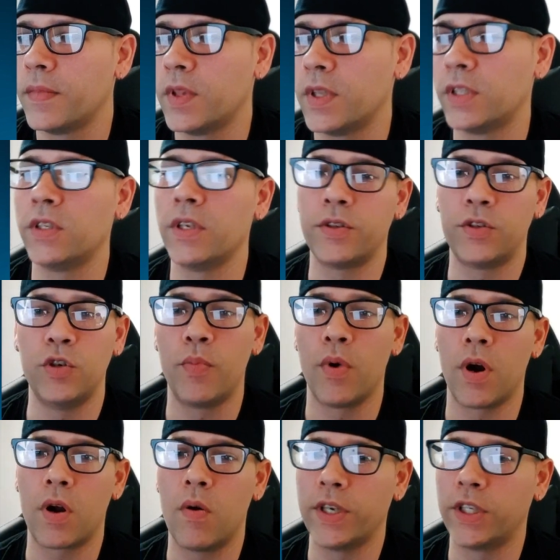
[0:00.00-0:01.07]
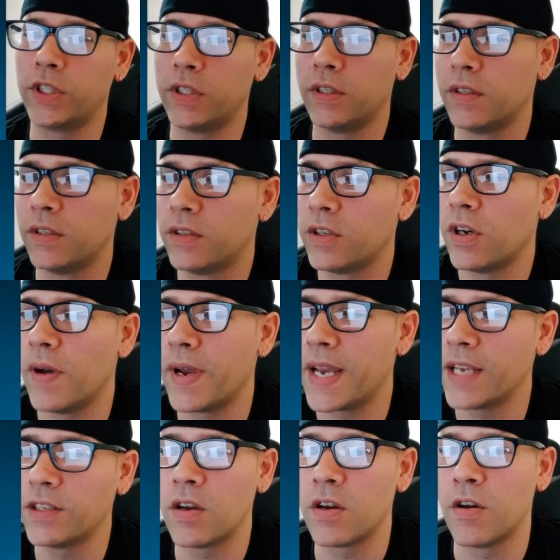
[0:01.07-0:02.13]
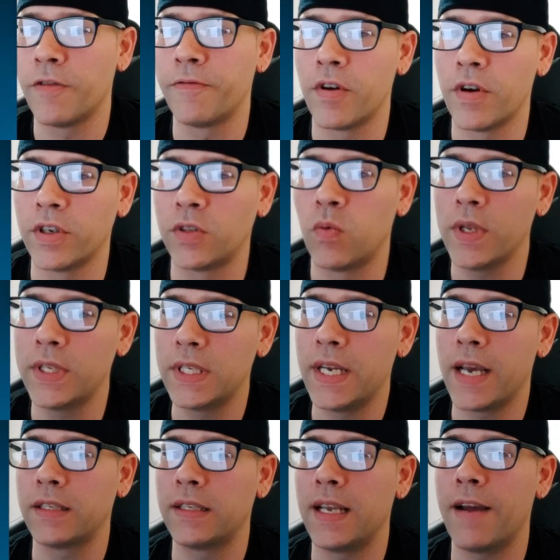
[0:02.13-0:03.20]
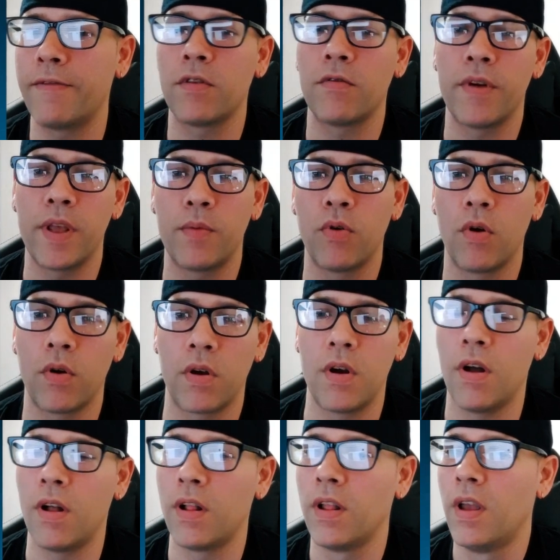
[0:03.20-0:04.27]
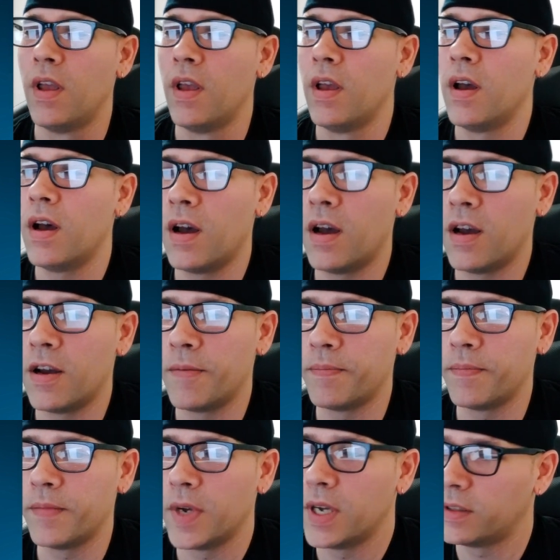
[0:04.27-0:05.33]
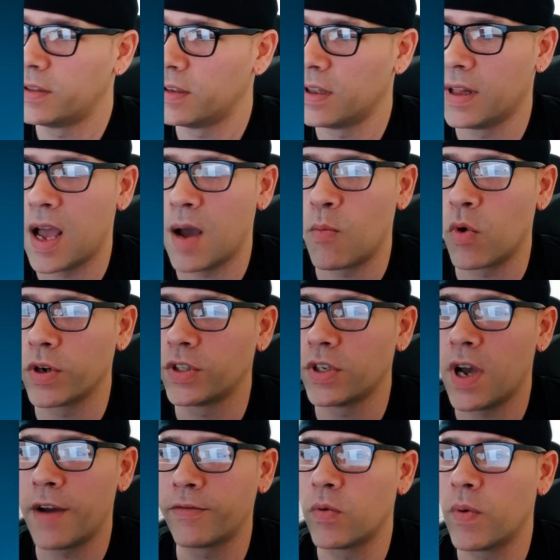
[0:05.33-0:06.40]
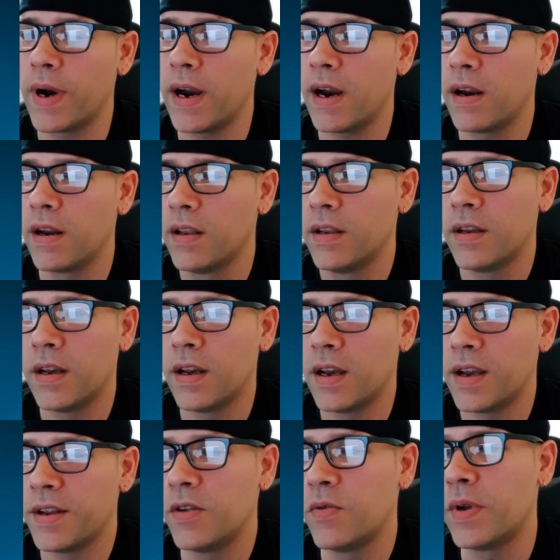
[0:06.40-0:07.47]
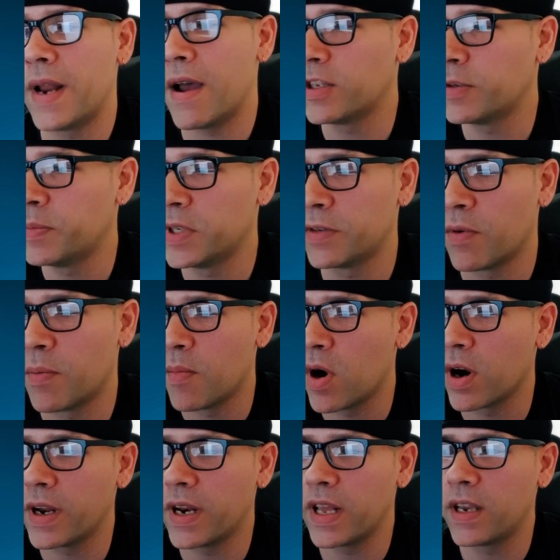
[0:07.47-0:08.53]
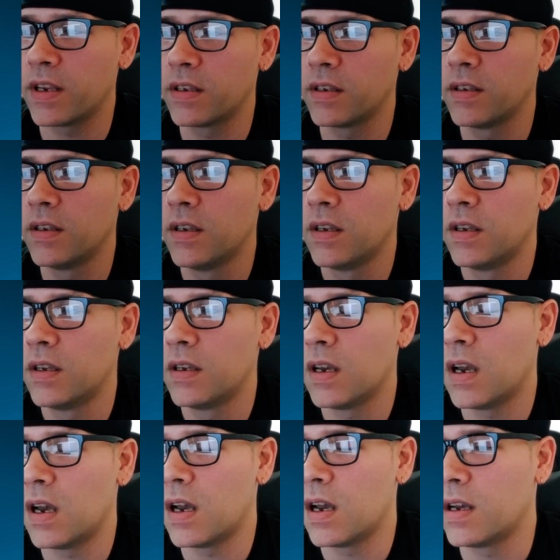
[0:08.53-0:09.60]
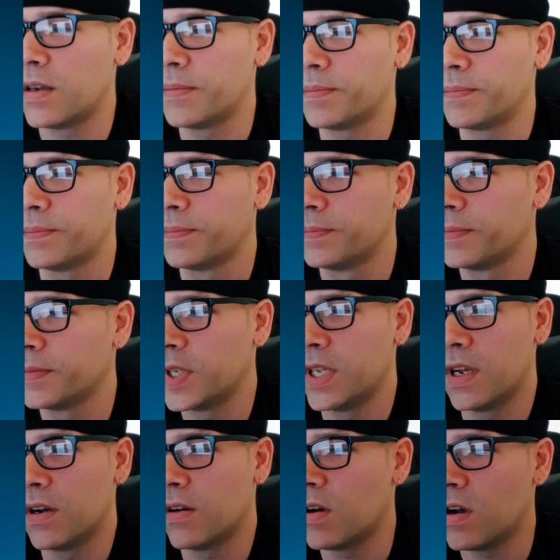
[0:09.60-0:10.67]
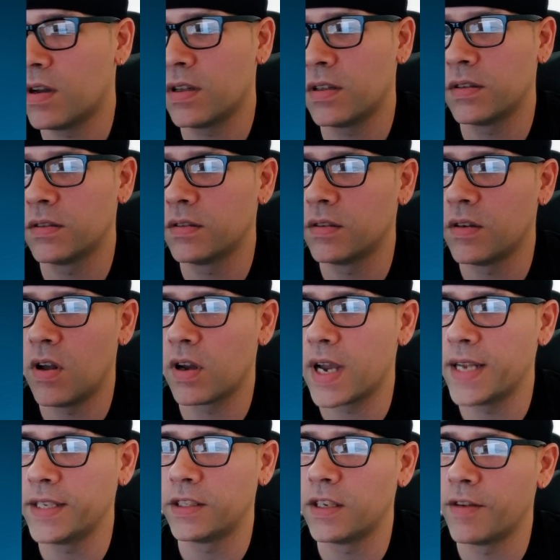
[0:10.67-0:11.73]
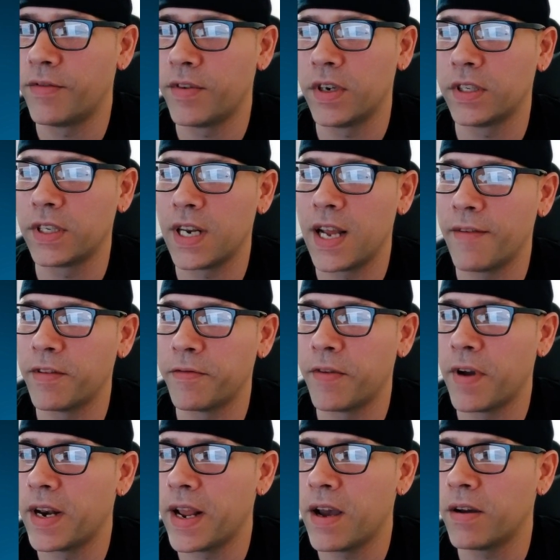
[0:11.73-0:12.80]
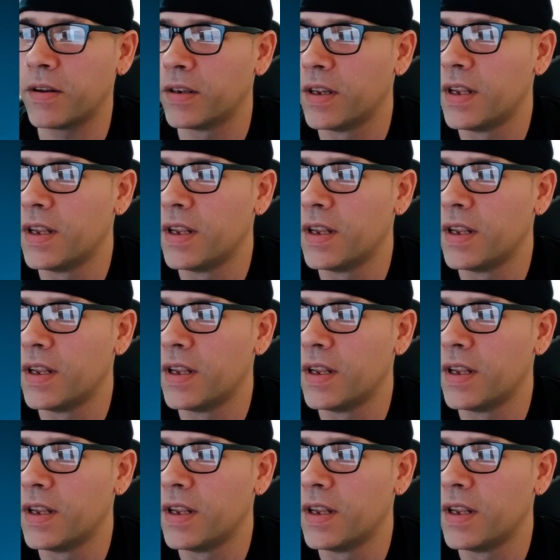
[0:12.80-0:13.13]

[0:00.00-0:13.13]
This is a two-part question, so I guess I'll go first. What's next after Wraith Protocol? A lot more software, new announcements marketing, all kinds of stuff you're just going to have to find out.